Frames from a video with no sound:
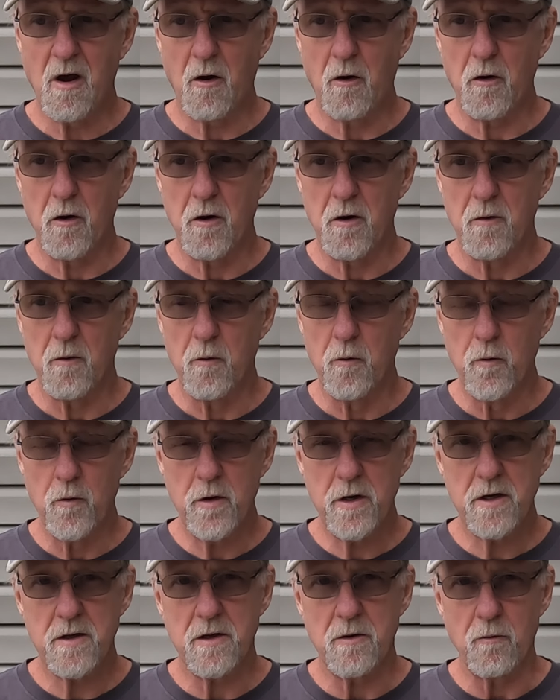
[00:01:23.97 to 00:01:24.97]
are
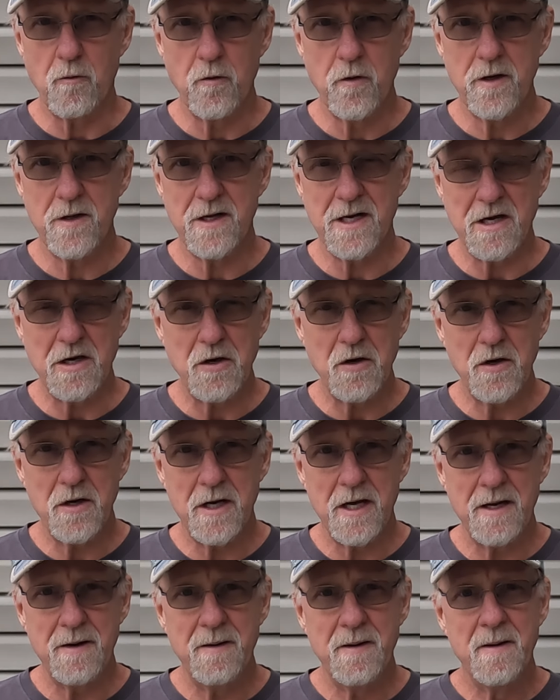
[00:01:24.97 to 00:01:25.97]
really, really
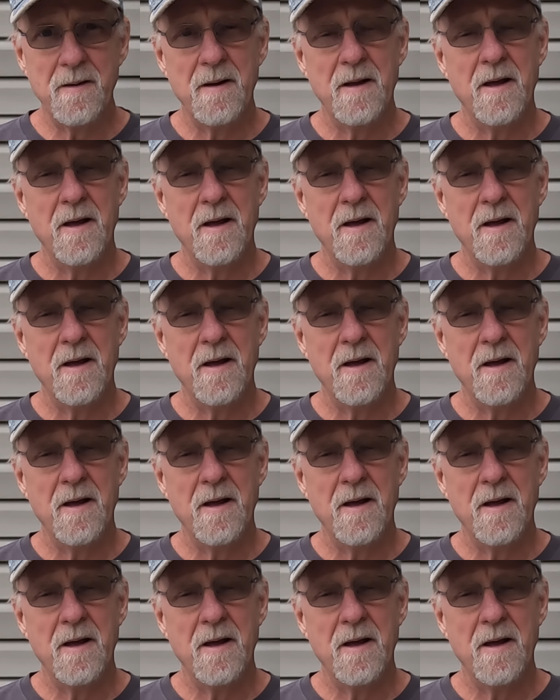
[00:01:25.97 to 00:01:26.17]
good.